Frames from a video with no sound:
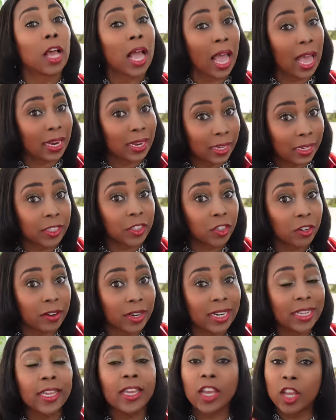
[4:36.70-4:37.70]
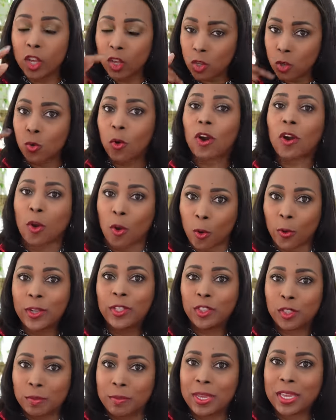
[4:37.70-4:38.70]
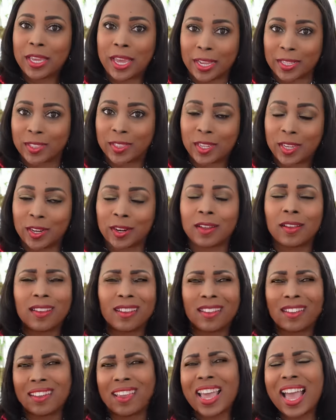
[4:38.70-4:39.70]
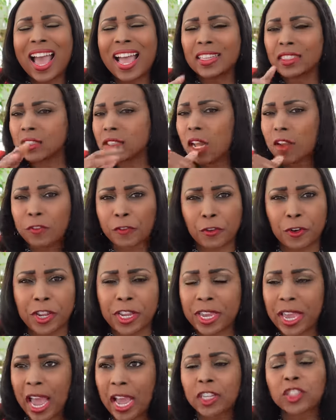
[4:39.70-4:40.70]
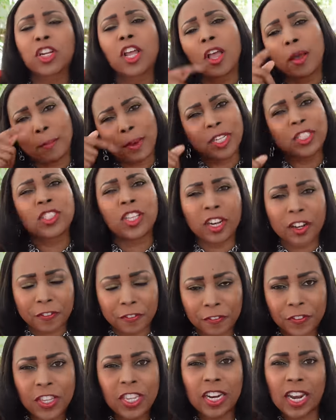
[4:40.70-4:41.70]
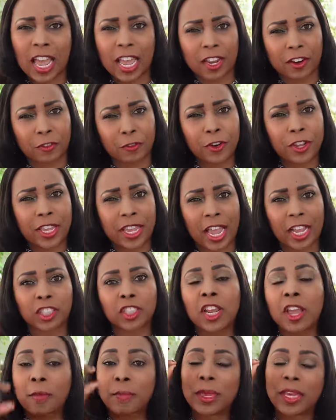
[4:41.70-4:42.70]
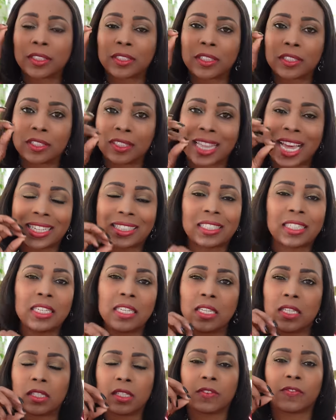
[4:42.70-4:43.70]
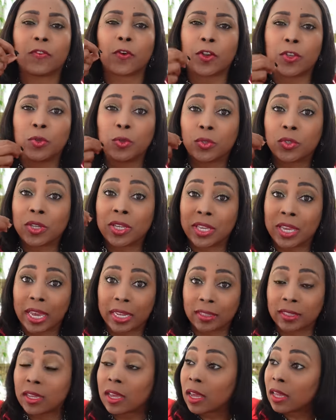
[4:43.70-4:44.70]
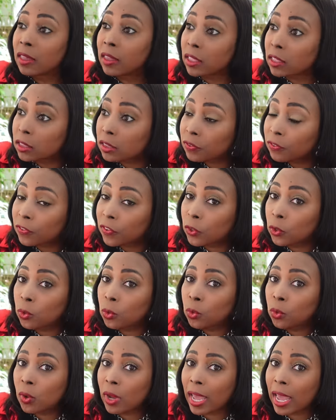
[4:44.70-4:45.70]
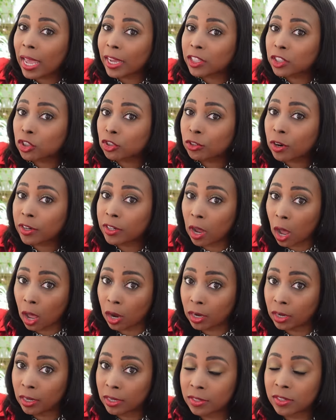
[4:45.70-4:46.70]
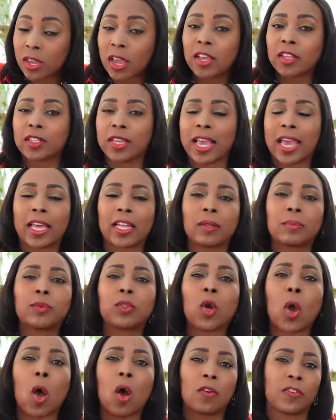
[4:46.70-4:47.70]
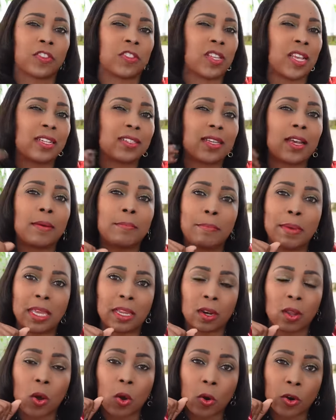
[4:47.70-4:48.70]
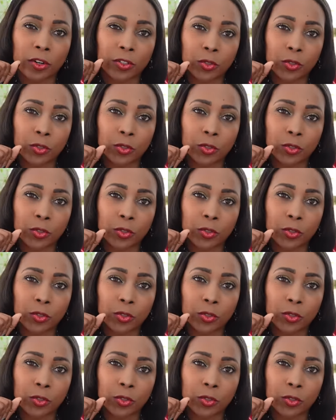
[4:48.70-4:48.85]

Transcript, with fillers: And literally, you are going to be getting, yeah, it's not free cash, but it's gonna feel like free cash because it's that easy for you to get this few extra dollars to help to offset a bill or